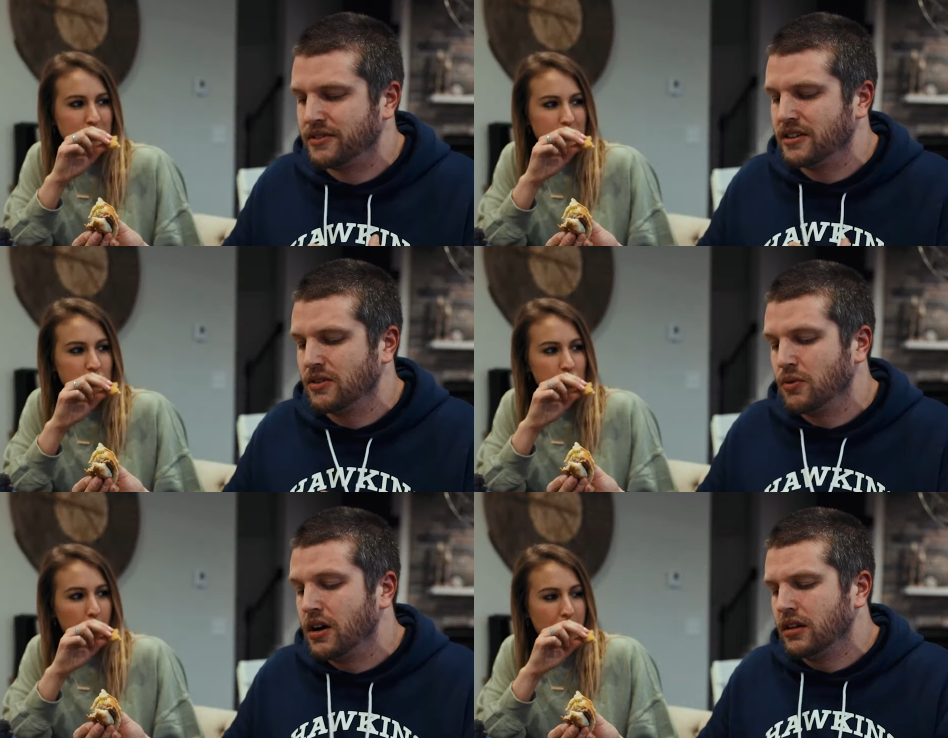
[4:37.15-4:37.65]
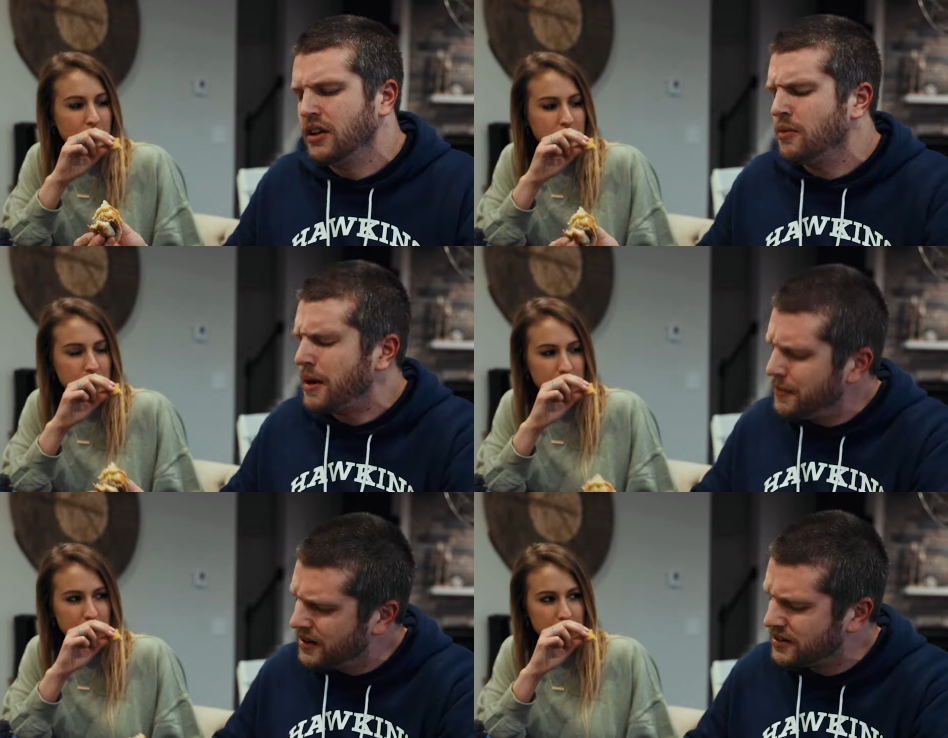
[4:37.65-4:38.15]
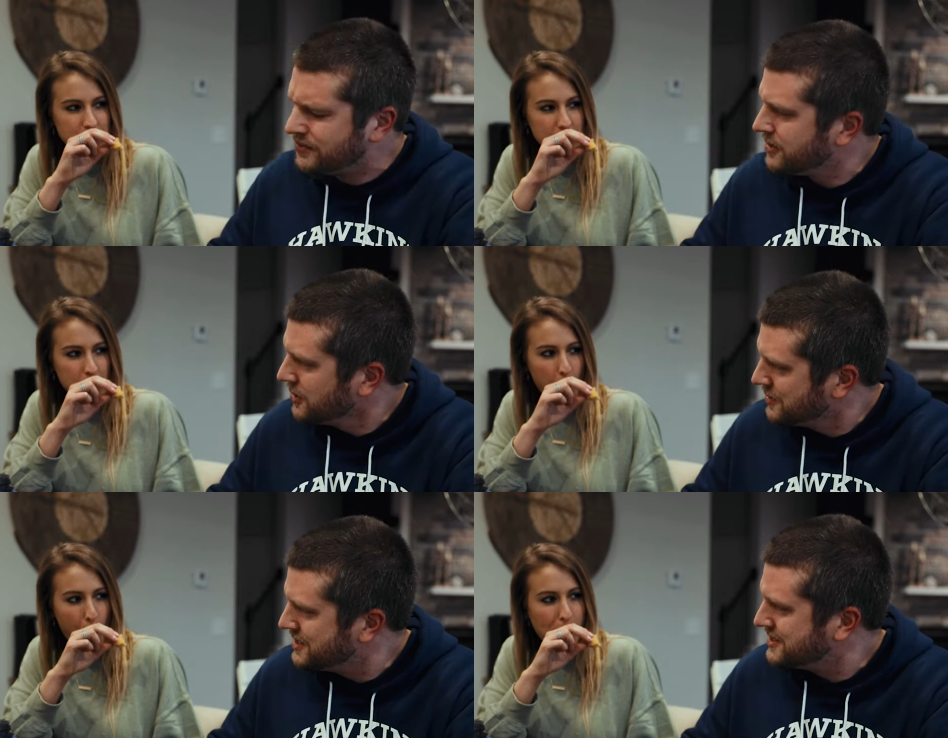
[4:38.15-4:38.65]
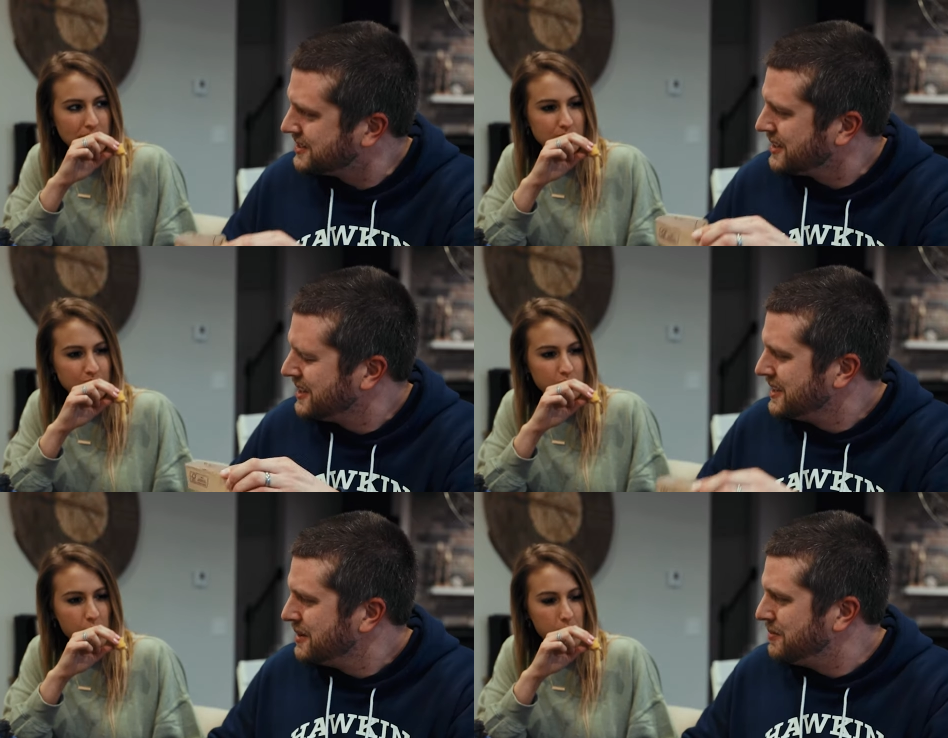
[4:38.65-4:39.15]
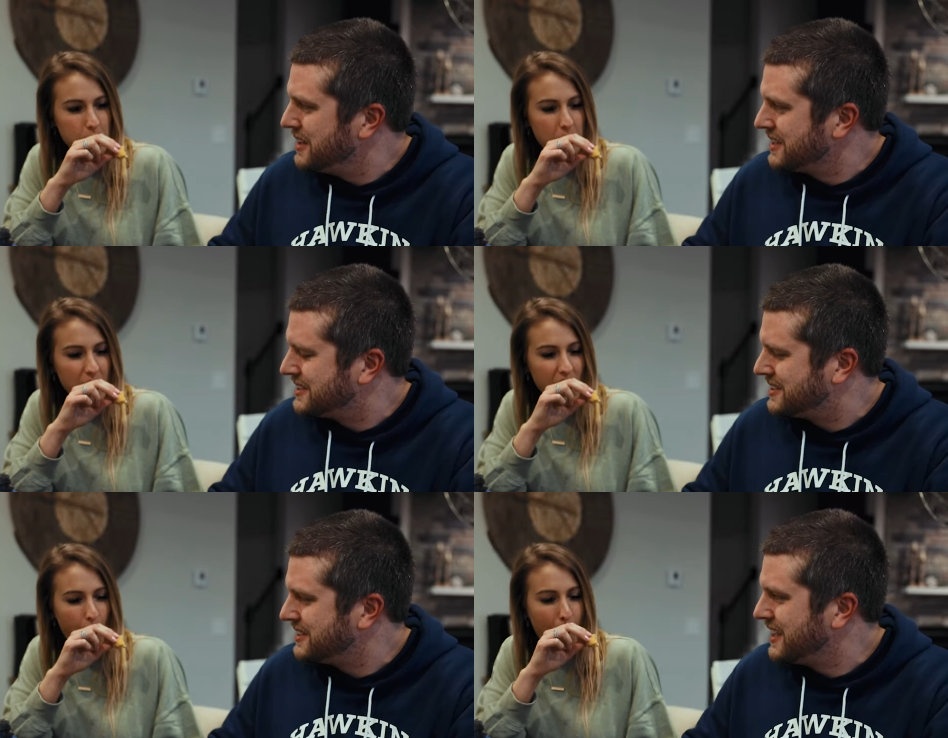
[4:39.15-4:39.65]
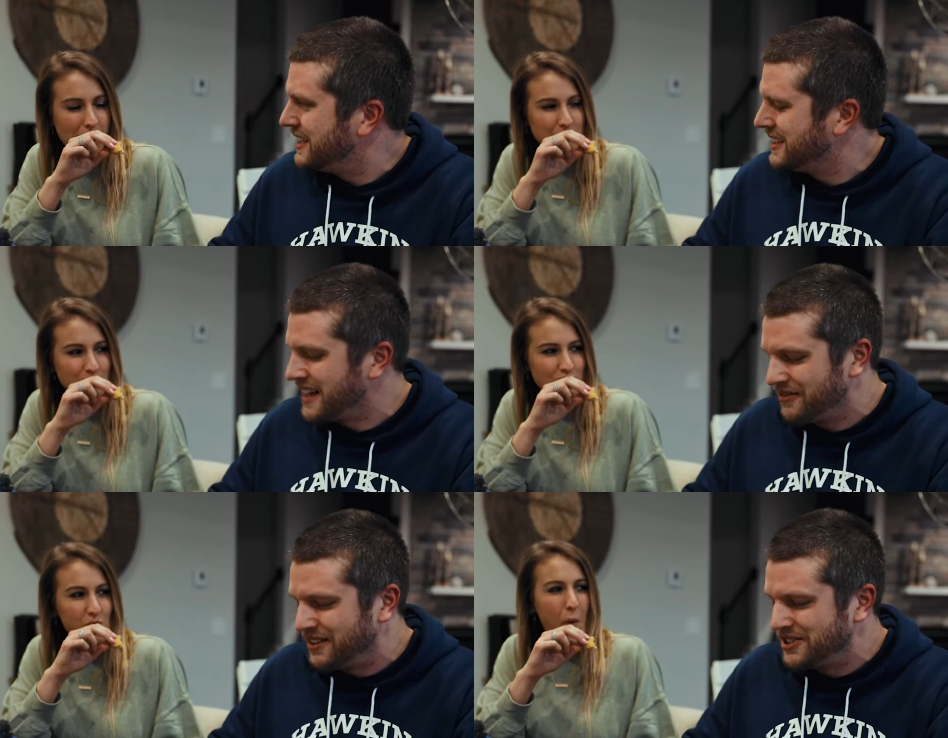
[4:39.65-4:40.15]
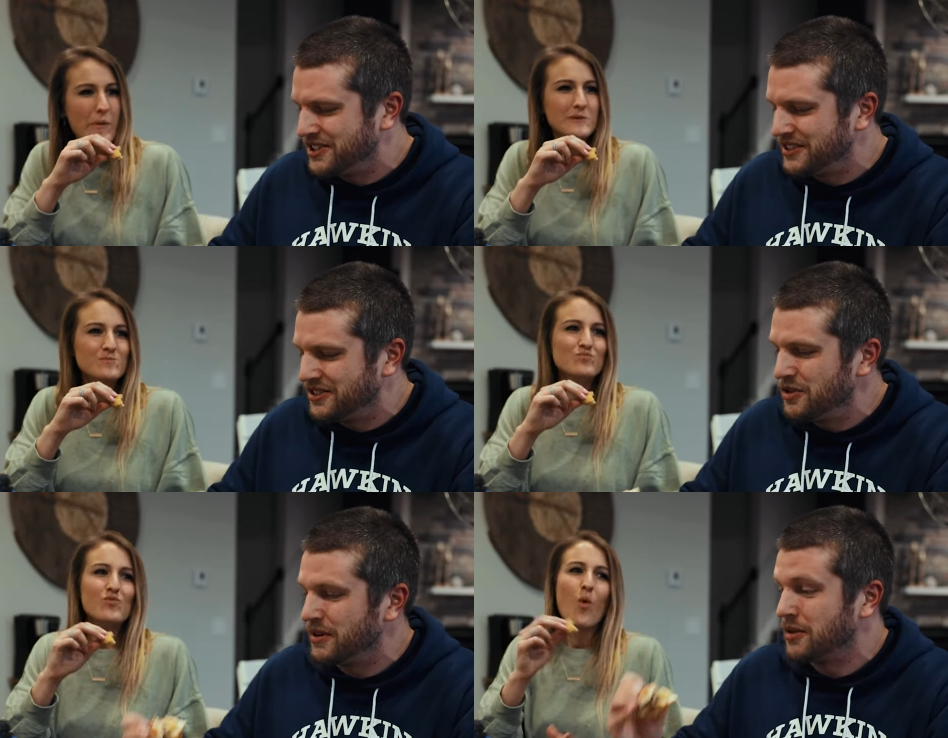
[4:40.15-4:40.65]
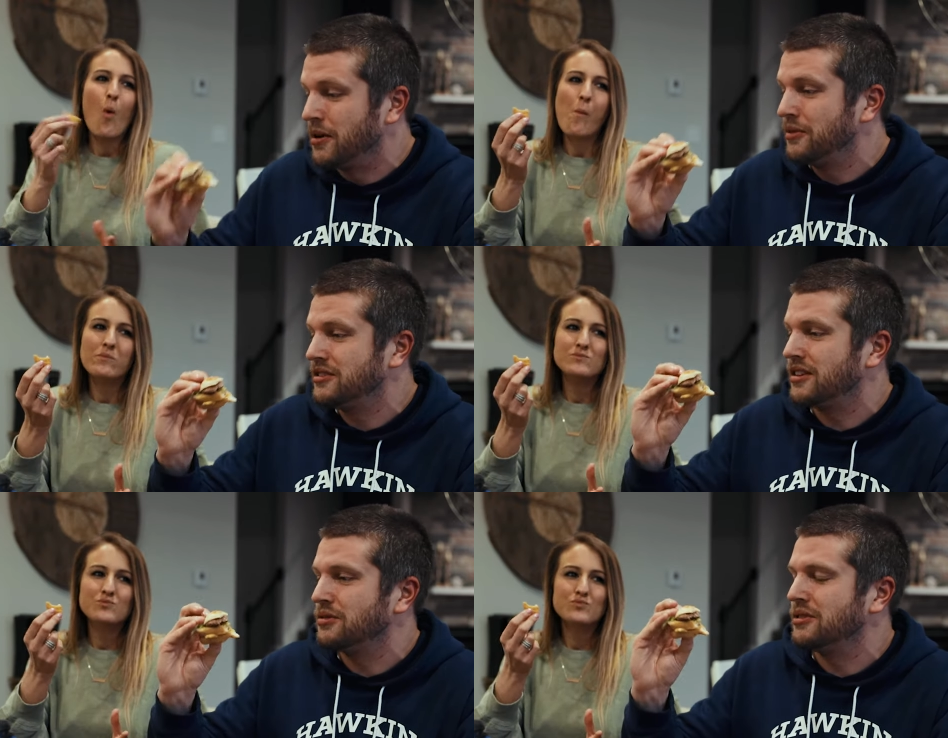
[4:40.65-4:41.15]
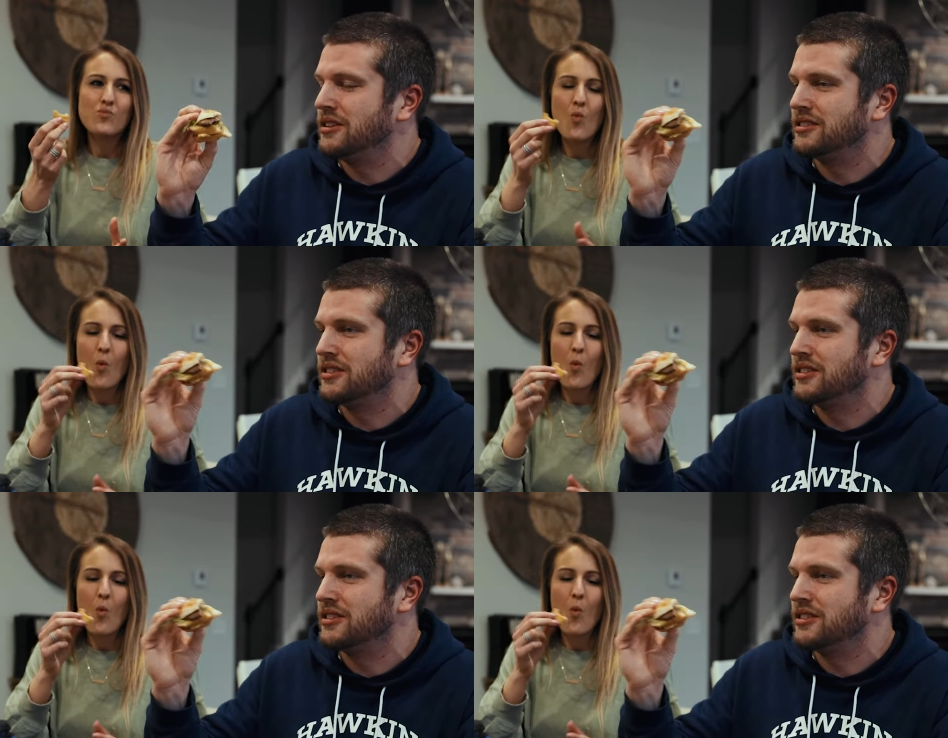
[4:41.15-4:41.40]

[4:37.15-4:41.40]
Speaker 1: fear. Well, no, my biggest fear was being a assistant nanny and not finishing two, but I'm almost at three,